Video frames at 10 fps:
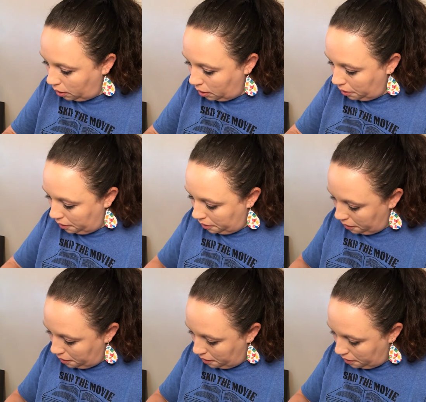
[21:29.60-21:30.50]

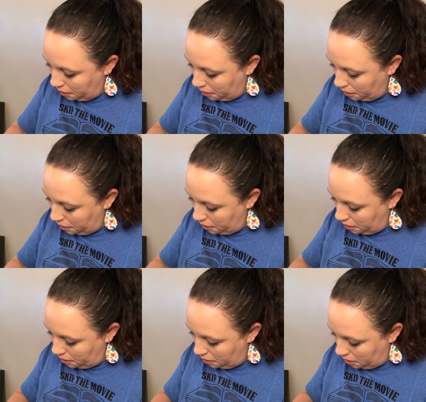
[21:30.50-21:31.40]

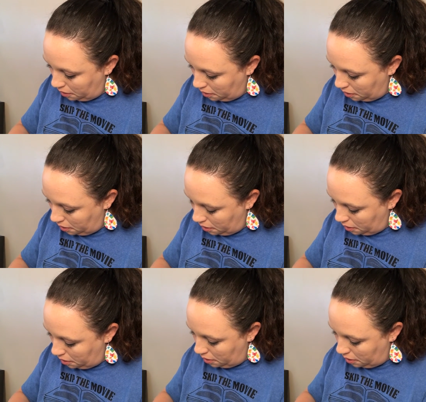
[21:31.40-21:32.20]
[no speech]